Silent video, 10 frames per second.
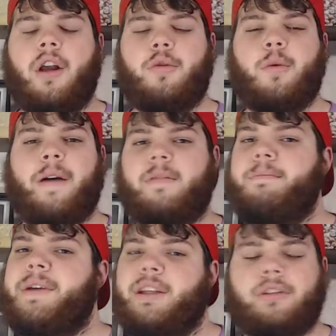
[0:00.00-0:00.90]
you have The
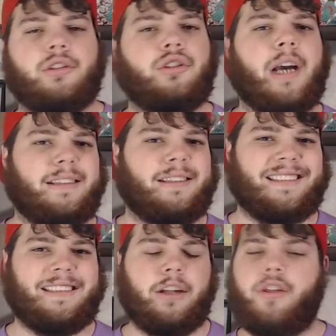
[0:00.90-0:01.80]
Miz, John
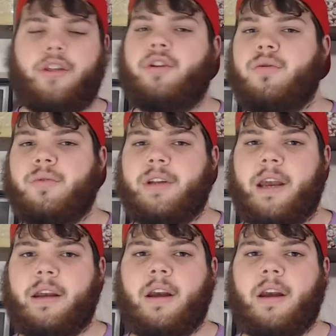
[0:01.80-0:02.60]
Cena, The New Day,